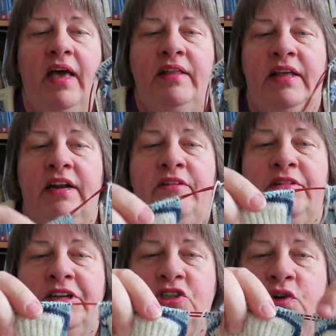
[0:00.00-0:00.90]
And then I
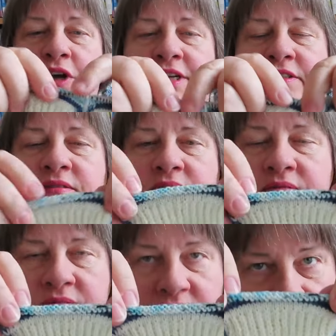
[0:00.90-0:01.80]
rejoin
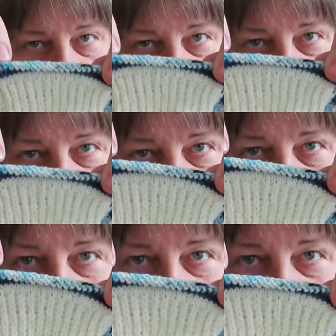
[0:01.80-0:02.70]
and
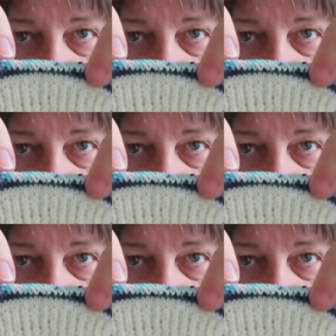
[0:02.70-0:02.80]
continue in the